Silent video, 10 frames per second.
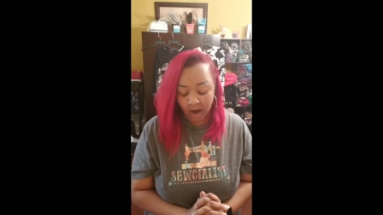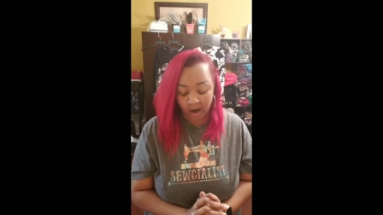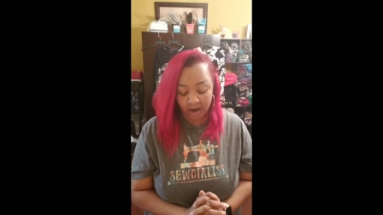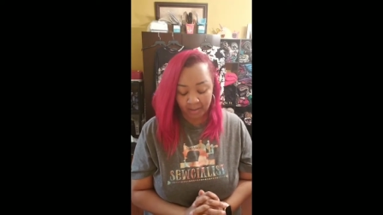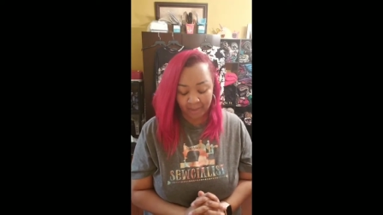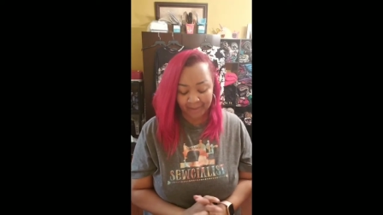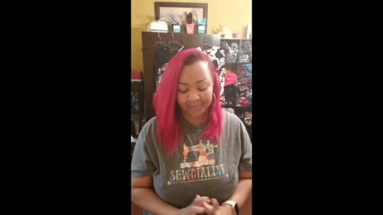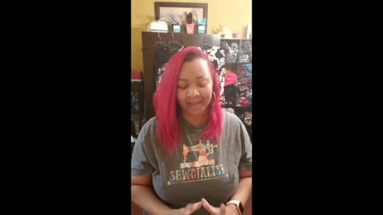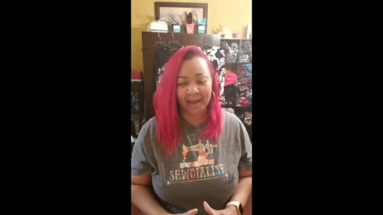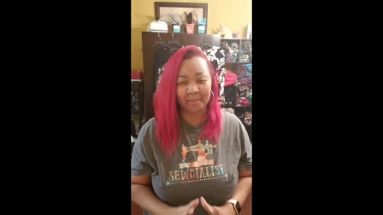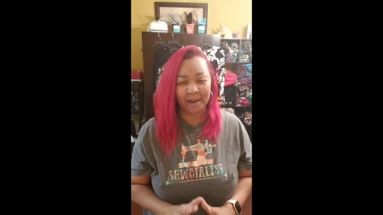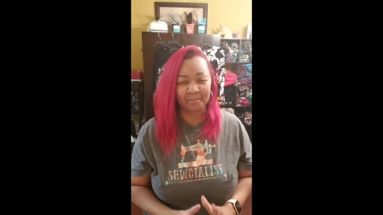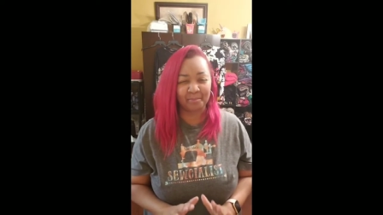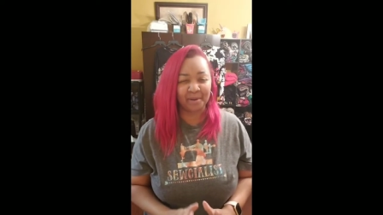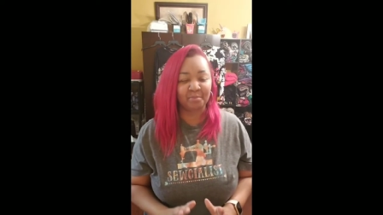I think I
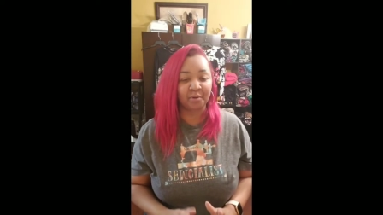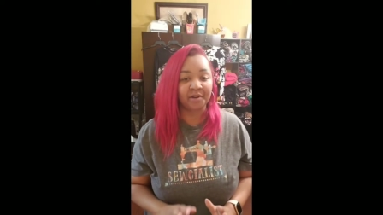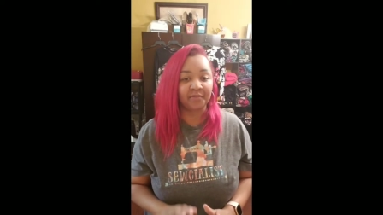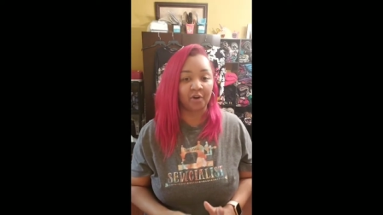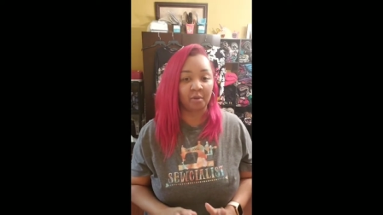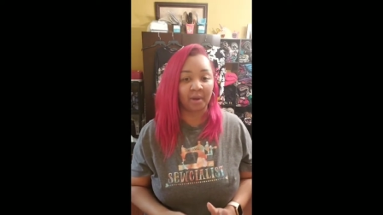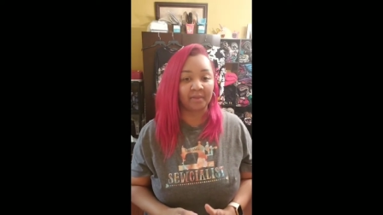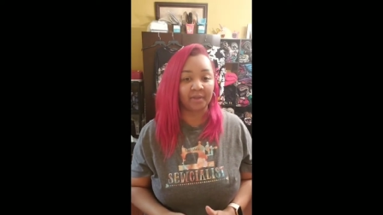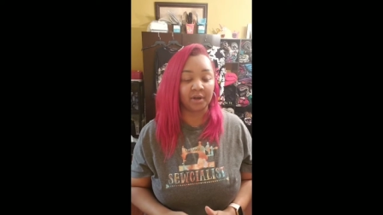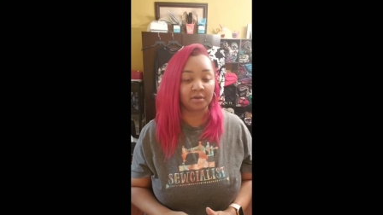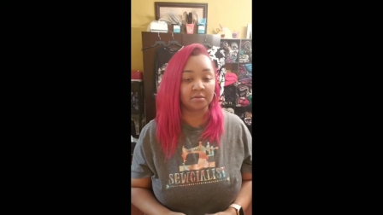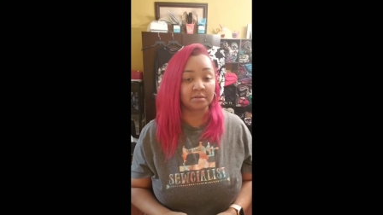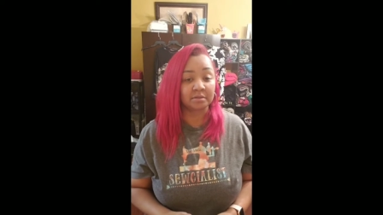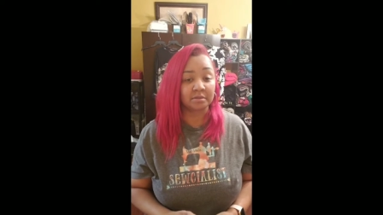might be pretty firm on those.